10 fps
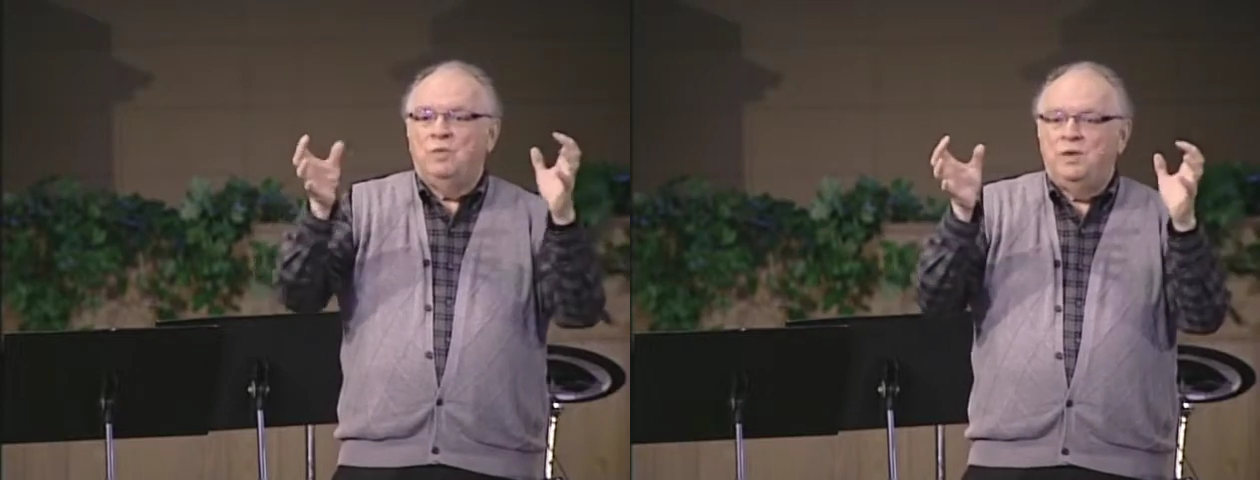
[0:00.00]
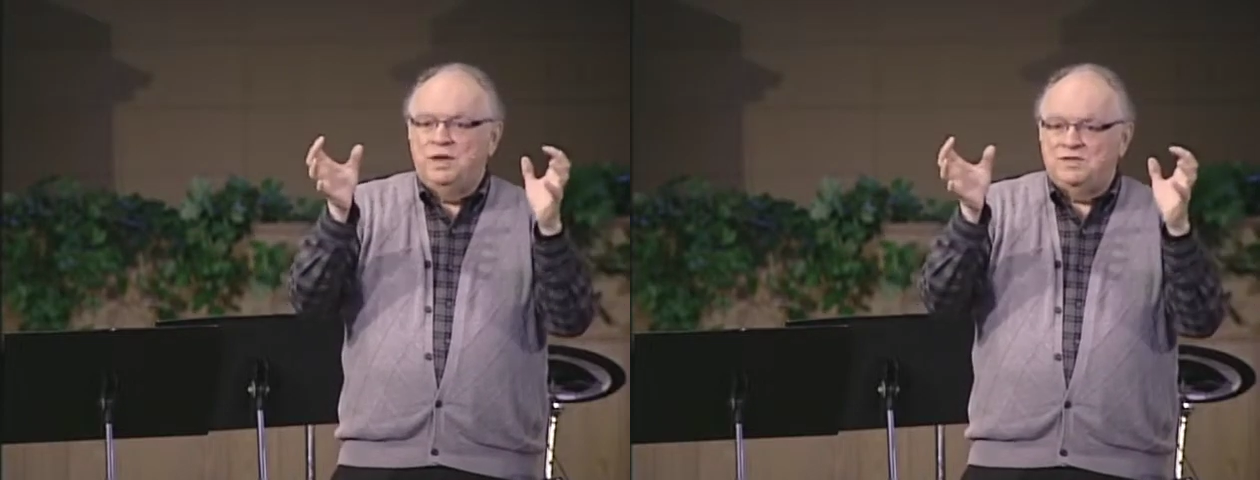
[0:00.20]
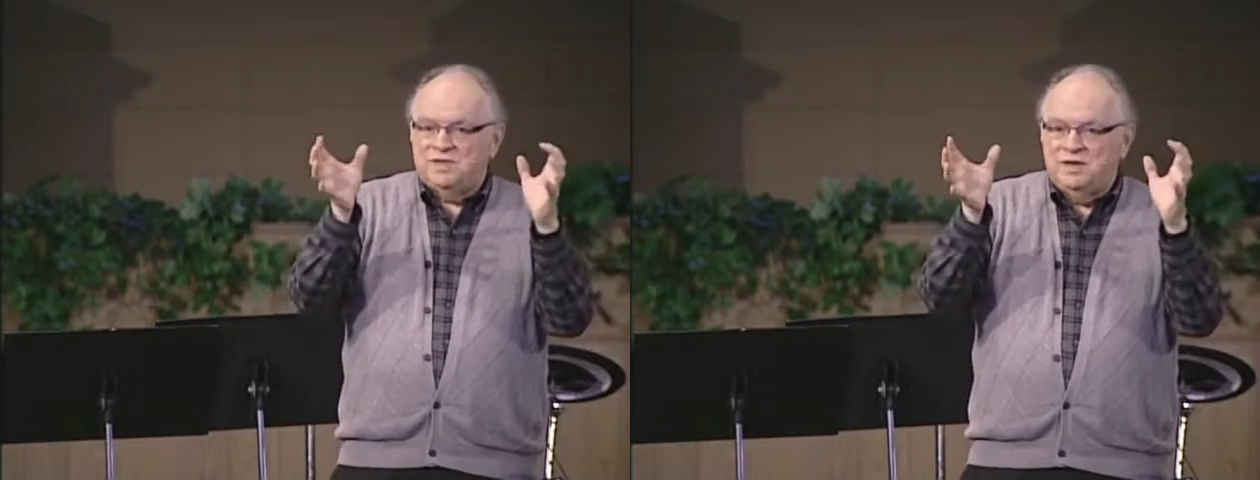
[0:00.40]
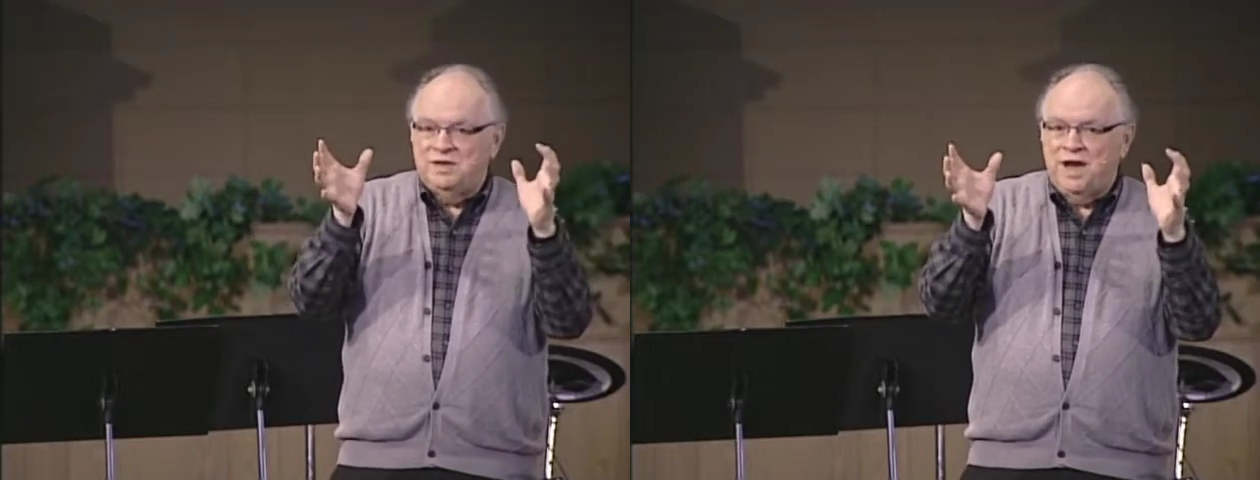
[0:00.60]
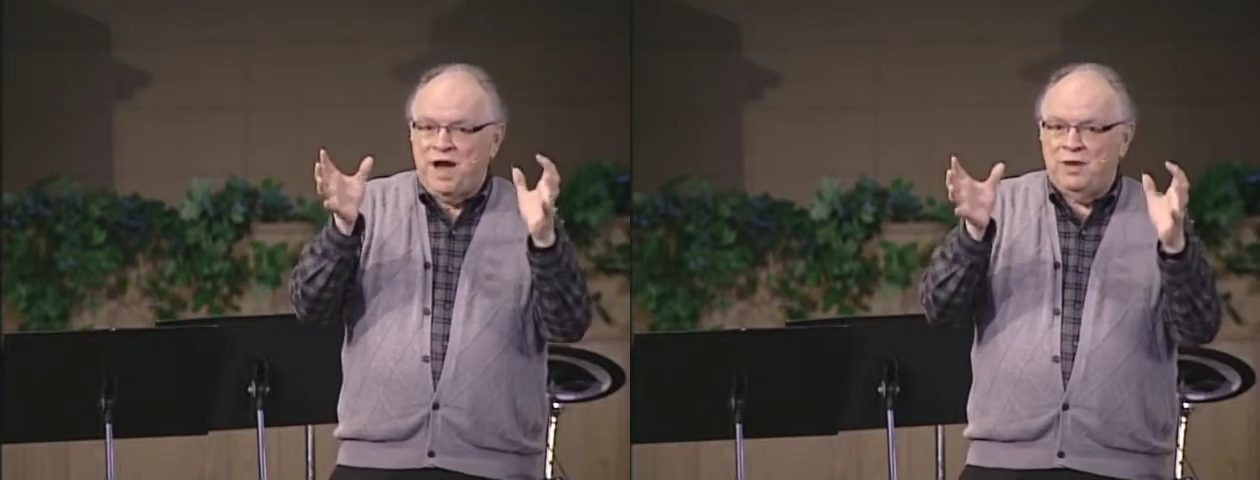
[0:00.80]
when it's
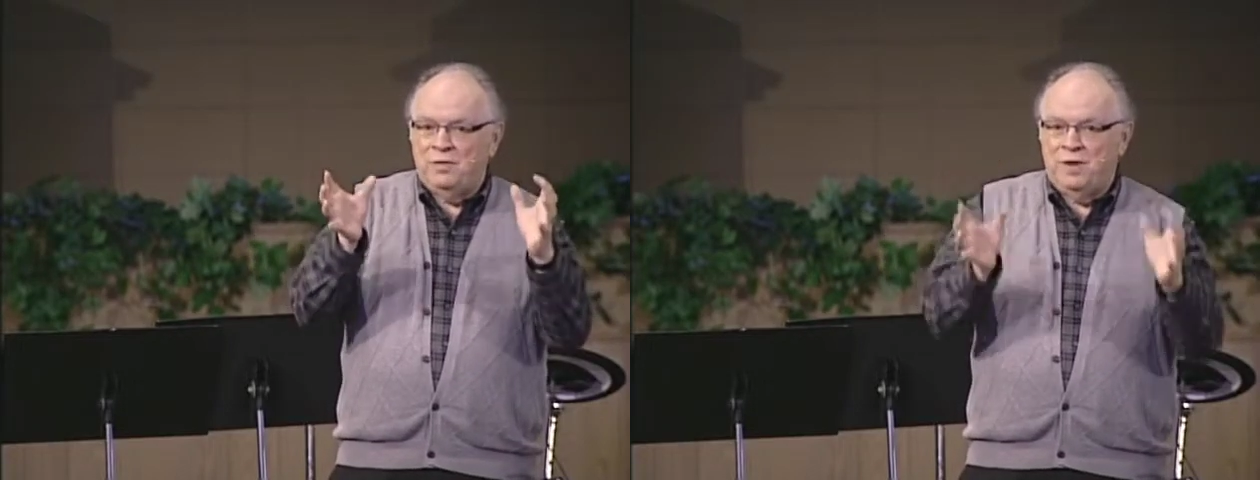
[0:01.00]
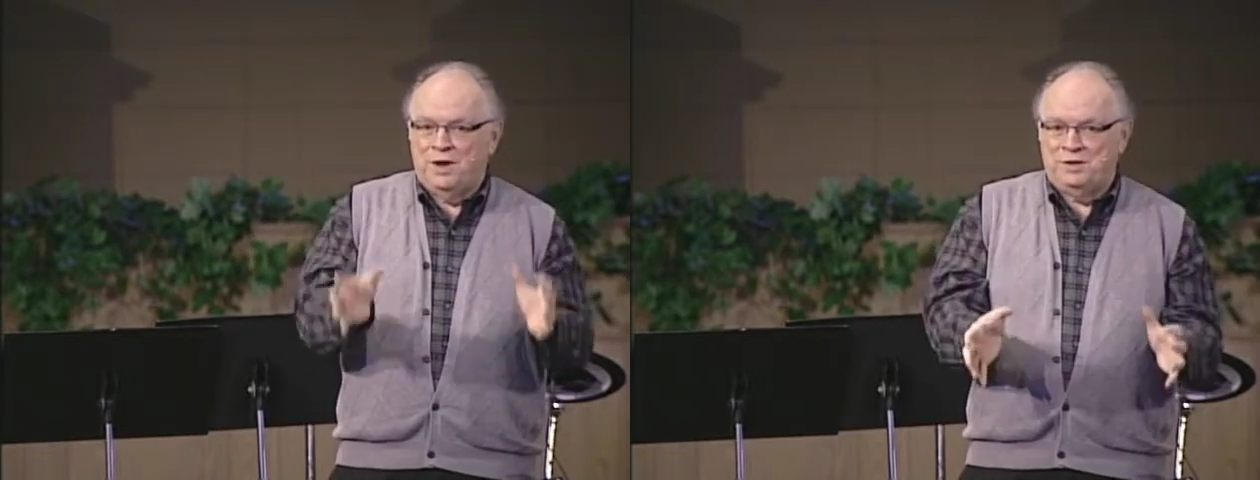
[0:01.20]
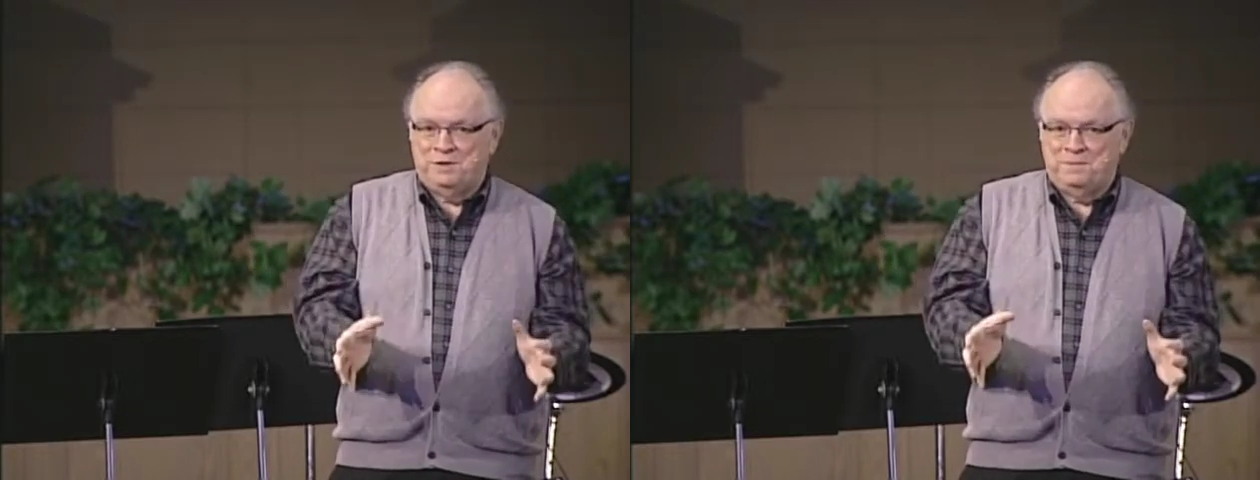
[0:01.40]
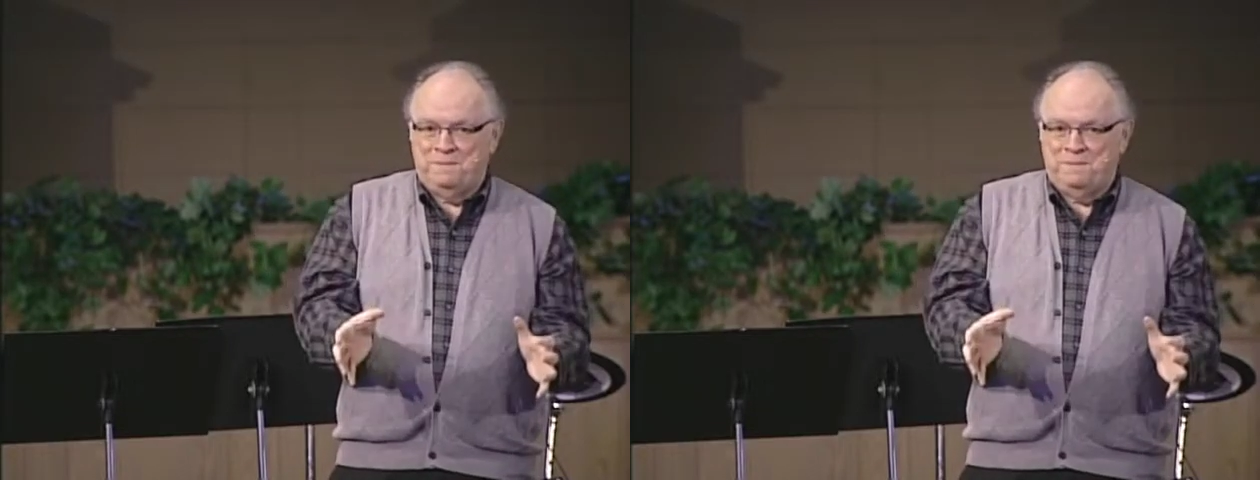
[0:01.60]
in hot water.